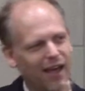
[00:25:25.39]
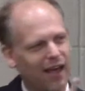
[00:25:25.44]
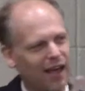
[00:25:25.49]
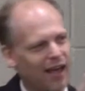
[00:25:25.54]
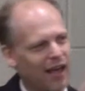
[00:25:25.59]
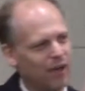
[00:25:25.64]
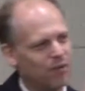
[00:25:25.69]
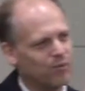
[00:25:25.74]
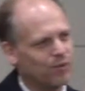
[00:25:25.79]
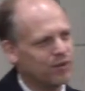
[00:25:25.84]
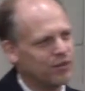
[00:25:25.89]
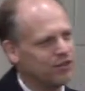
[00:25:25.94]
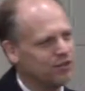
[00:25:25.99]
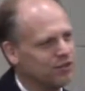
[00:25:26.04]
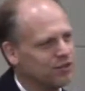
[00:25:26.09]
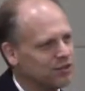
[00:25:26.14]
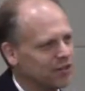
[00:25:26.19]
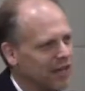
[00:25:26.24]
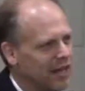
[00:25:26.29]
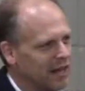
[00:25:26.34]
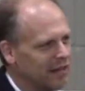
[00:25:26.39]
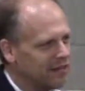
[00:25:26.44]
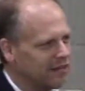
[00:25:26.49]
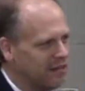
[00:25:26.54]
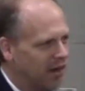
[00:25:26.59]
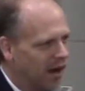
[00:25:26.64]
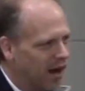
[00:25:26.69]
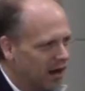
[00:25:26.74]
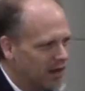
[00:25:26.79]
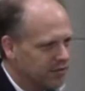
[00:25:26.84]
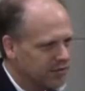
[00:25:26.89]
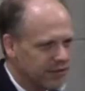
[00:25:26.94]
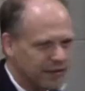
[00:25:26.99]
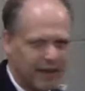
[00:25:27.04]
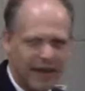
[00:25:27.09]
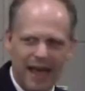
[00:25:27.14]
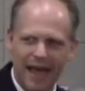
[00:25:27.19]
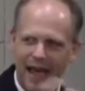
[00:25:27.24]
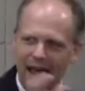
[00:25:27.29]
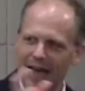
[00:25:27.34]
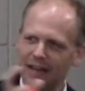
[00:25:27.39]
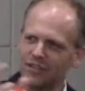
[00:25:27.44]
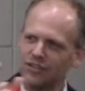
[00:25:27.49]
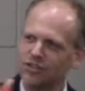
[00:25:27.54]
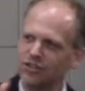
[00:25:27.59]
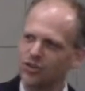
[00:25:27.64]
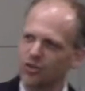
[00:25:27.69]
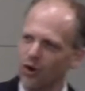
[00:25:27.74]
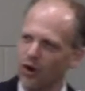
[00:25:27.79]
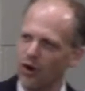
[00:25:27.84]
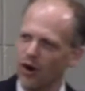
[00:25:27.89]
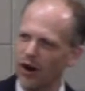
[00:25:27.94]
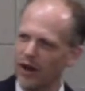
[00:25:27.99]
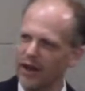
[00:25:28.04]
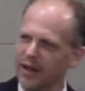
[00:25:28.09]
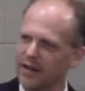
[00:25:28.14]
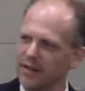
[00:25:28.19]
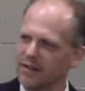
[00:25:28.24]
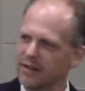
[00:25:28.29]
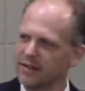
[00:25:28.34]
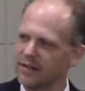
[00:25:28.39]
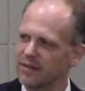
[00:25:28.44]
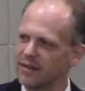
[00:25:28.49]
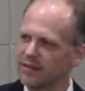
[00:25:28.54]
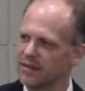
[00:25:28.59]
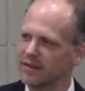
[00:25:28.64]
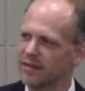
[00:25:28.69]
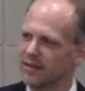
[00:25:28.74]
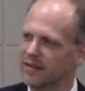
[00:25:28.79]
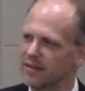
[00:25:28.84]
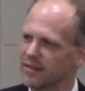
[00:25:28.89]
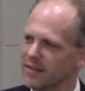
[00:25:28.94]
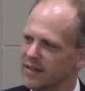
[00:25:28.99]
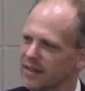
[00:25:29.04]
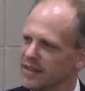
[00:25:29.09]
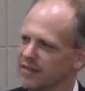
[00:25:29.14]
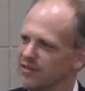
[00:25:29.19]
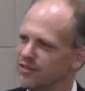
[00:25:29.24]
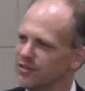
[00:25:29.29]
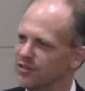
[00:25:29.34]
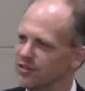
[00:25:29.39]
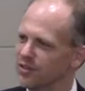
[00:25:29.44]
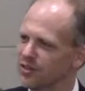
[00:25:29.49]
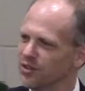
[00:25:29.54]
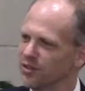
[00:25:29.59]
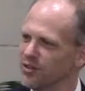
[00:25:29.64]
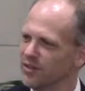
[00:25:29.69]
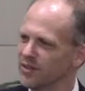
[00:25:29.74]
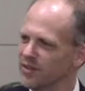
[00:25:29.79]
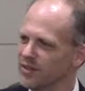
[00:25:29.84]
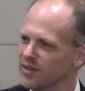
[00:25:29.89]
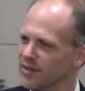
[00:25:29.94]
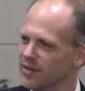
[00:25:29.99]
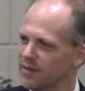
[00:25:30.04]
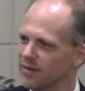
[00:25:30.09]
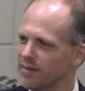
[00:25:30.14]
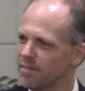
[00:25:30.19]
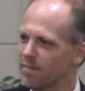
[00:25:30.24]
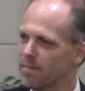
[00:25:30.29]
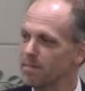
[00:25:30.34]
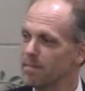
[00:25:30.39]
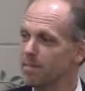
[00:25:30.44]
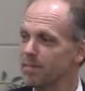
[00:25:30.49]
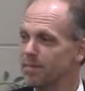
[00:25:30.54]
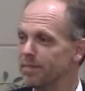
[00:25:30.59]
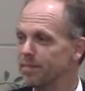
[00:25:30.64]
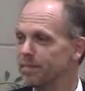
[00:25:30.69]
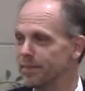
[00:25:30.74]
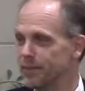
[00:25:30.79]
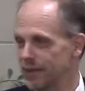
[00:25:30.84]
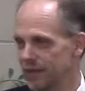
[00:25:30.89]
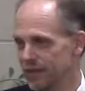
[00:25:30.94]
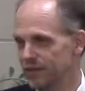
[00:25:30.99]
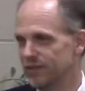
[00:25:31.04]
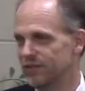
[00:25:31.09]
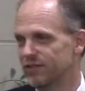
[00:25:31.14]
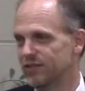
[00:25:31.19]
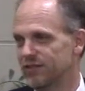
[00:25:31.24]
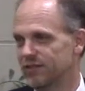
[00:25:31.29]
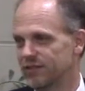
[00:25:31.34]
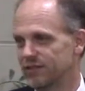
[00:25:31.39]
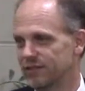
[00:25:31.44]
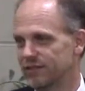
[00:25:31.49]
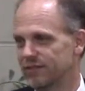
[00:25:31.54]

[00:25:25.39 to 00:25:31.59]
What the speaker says: And when you take love and add joy, it leads to peace.